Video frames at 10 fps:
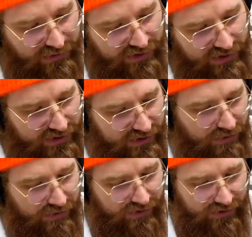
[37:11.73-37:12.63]
and she's at a
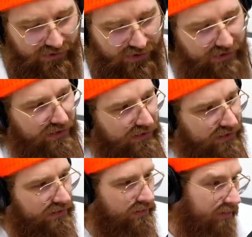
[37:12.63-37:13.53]
point where you go
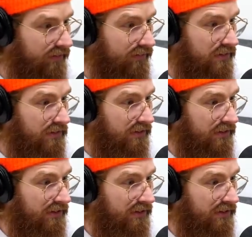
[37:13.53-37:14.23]
sweep the floor.